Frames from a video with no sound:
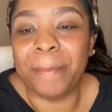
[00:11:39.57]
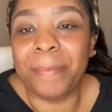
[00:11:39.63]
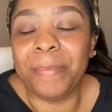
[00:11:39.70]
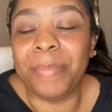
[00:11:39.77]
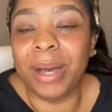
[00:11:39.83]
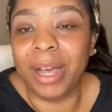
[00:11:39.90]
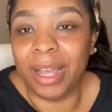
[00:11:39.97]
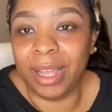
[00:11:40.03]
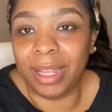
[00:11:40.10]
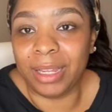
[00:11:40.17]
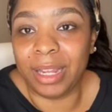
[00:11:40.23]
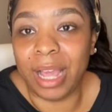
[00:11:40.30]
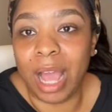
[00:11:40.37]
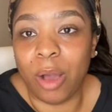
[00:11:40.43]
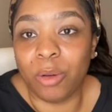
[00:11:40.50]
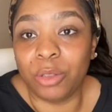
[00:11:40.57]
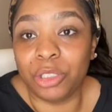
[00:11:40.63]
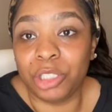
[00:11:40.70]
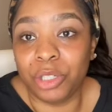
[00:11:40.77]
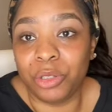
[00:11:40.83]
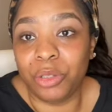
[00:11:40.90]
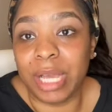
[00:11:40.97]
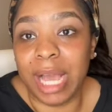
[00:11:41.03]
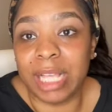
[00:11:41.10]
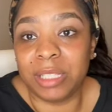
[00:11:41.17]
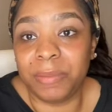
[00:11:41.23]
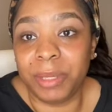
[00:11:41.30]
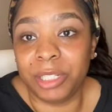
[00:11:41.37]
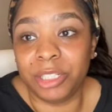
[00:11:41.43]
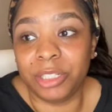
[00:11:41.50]
But I will show you guys
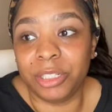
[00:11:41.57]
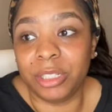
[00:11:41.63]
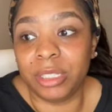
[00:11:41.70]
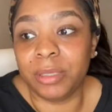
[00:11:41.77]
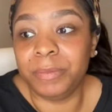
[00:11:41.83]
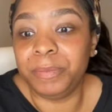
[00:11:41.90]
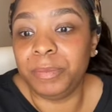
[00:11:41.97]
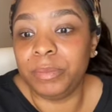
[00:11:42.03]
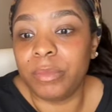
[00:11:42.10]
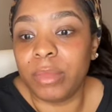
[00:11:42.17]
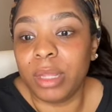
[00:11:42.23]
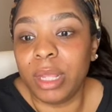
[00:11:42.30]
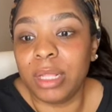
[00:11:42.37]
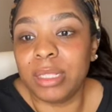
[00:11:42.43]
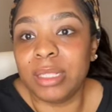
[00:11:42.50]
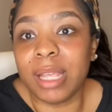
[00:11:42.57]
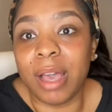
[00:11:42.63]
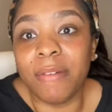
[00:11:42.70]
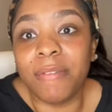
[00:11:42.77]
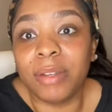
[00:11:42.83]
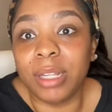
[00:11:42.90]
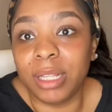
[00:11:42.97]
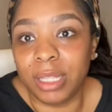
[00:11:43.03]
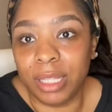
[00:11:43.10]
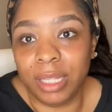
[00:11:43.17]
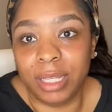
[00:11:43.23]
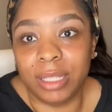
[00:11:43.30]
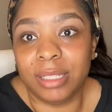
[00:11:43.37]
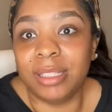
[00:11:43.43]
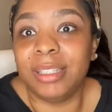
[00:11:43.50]
pictures.
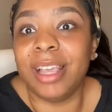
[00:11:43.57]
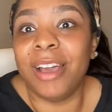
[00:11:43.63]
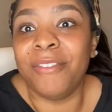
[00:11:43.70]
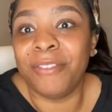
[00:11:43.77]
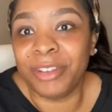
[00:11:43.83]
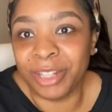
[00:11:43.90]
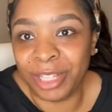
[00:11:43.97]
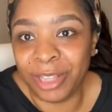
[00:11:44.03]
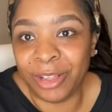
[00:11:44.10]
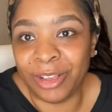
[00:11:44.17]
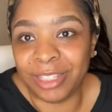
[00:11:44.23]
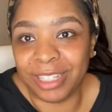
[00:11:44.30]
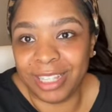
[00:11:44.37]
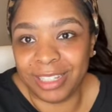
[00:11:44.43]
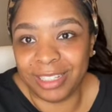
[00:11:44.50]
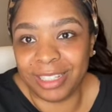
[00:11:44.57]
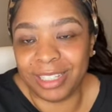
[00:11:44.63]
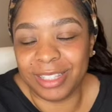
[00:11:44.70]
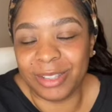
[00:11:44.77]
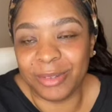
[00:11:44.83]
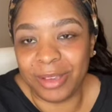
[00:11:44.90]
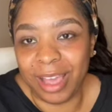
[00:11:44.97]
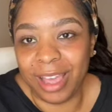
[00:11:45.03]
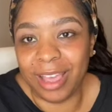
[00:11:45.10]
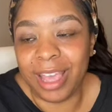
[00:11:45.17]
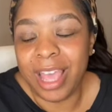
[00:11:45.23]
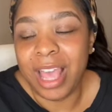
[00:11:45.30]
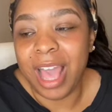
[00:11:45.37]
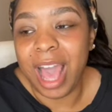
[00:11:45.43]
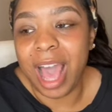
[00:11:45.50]
Definitely lost inches, okay?
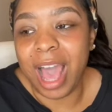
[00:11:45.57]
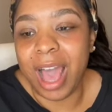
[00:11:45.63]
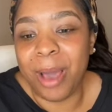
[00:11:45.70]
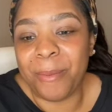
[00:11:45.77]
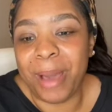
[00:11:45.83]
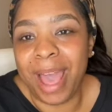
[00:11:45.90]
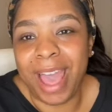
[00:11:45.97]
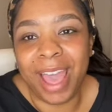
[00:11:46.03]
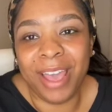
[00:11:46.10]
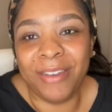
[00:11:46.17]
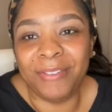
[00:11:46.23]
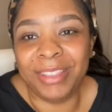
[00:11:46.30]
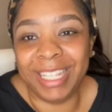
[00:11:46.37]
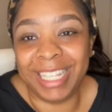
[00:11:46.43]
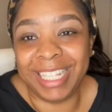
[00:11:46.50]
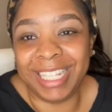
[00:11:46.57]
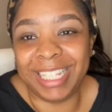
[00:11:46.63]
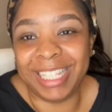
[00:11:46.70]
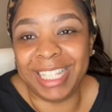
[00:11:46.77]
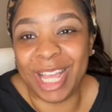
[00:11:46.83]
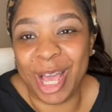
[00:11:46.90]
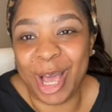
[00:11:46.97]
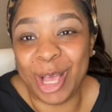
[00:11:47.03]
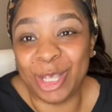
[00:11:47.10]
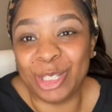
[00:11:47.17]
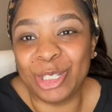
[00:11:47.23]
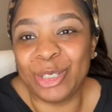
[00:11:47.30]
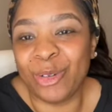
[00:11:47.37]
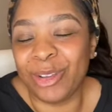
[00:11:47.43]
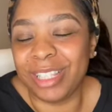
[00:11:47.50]
I have these
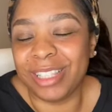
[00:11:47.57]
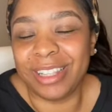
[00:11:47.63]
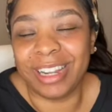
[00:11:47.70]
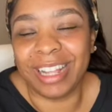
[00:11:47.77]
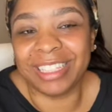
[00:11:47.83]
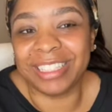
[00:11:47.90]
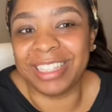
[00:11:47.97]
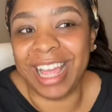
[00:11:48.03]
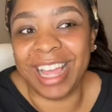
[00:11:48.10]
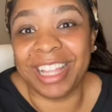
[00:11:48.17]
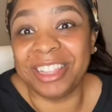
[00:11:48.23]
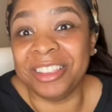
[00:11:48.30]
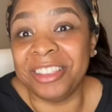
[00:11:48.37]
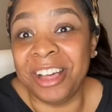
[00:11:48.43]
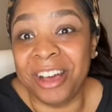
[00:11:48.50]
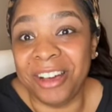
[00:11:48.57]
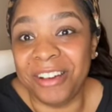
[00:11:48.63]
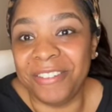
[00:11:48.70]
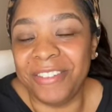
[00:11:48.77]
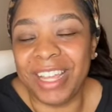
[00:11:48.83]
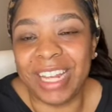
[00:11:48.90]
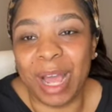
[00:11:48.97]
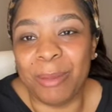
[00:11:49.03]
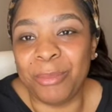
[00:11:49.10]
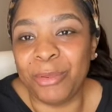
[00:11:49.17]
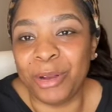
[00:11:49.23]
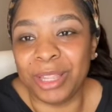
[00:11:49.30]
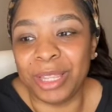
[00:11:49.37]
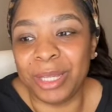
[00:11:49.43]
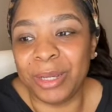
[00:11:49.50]
shorts that I like love, and I
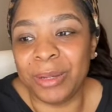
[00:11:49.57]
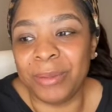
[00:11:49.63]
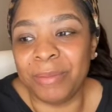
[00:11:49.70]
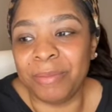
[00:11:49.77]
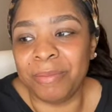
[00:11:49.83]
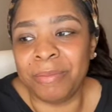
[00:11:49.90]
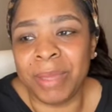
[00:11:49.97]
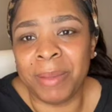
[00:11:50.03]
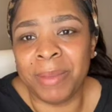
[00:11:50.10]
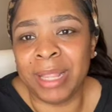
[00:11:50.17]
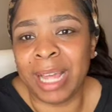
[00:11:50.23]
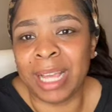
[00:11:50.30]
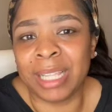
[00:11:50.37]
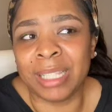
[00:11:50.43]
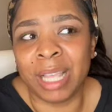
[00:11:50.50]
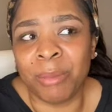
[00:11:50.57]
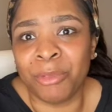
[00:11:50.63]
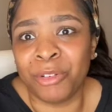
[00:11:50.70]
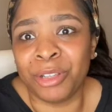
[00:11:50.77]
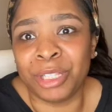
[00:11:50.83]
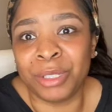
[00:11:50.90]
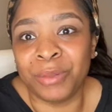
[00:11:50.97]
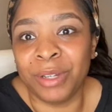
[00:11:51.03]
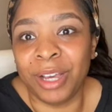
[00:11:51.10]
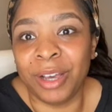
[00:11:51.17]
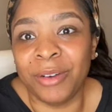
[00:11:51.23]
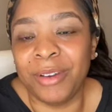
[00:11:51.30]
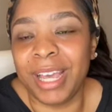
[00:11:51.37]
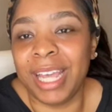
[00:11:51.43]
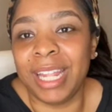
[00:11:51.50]
bought them maybe like a summer or two
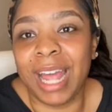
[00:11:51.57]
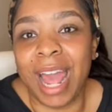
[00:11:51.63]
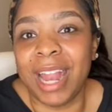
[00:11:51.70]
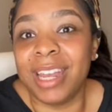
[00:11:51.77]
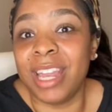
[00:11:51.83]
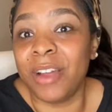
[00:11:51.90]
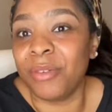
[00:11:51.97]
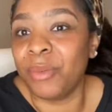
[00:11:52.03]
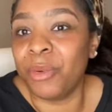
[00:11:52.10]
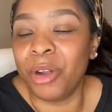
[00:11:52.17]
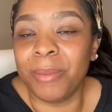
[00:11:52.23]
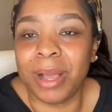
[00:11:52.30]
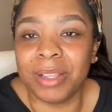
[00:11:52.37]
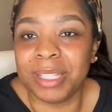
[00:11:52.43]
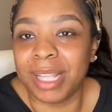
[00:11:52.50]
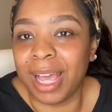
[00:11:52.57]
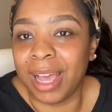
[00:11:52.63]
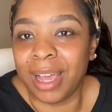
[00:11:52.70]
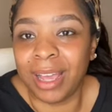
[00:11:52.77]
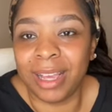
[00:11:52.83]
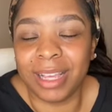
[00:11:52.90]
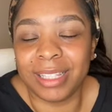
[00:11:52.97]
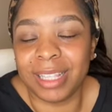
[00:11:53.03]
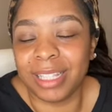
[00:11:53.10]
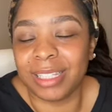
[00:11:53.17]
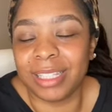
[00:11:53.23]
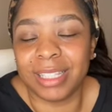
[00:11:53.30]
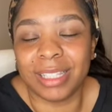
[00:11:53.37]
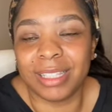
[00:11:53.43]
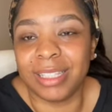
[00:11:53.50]
ago, and I never wore them outside because I
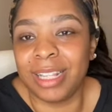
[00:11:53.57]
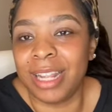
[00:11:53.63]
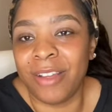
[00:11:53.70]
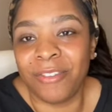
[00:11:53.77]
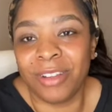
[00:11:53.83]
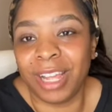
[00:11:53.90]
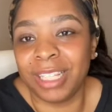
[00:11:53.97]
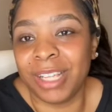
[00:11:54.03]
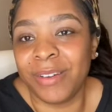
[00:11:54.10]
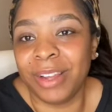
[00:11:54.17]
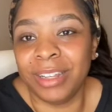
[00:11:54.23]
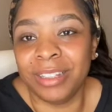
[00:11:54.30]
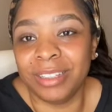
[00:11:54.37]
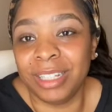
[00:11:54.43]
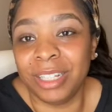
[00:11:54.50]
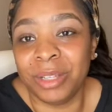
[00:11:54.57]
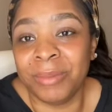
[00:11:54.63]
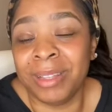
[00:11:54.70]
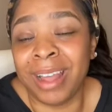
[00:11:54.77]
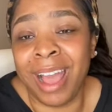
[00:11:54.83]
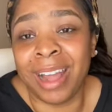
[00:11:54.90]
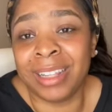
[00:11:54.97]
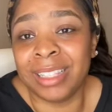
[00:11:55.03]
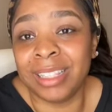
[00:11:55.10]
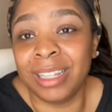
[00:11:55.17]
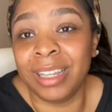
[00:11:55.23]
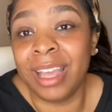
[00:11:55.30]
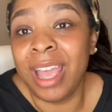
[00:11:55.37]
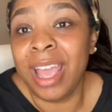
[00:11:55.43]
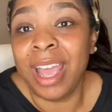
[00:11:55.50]
just never liked how I looked in them, and
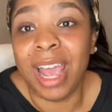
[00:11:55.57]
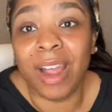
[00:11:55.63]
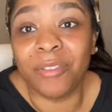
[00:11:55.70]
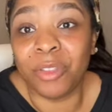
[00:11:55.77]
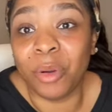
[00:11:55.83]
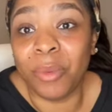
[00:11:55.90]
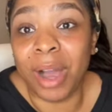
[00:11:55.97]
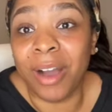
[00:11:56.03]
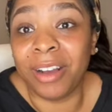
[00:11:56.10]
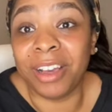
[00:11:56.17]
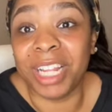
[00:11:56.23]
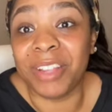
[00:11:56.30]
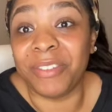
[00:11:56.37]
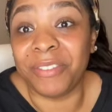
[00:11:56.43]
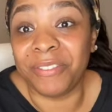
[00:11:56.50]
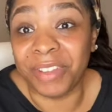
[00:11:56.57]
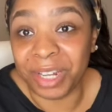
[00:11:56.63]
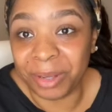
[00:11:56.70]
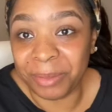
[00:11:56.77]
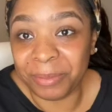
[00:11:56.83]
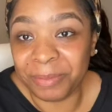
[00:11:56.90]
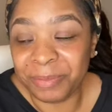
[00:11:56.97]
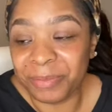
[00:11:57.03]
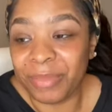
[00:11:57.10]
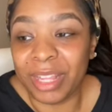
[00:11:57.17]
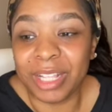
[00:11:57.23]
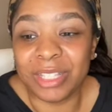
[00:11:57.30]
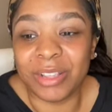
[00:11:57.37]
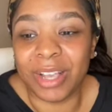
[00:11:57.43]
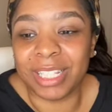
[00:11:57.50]
honestly after a while I couldn't even fit them.
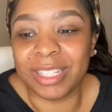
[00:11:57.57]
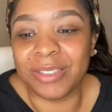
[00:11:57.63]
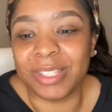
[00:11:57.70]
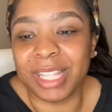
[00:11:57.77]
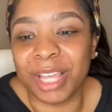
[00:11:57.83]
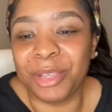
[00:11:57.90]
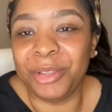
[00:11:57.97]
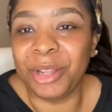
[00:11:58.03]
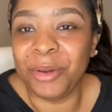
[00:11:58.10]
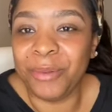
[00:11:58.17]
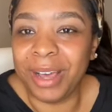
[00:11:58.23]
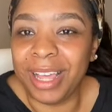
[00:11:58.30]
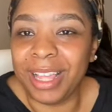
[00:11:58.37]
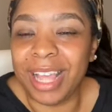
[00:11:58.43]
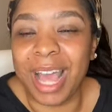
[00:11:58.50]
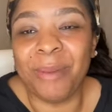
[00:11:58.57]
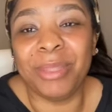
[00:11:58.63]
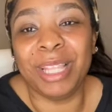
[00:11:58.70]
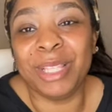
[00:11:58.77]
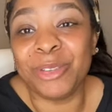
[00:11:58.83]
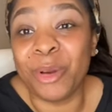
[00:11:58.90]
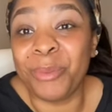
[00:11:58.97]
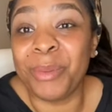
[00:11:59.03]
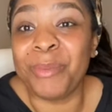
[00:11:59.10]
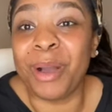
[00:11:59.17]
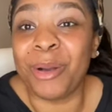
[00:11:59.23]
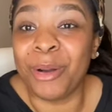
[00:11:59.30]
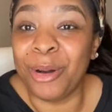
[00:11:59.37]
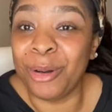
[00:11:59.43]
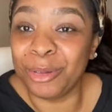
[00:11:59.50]
So I just was like, you know what, these gonna be my
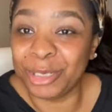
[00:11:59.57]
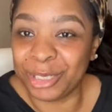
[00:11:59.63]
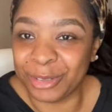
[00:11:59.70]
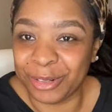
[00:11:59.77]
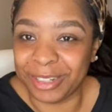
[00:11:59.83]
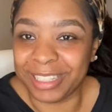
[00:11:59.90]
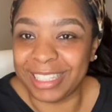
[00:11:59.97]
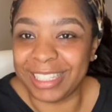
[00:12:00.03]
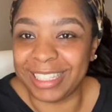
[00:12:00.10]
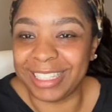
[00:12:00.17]
gold shorts.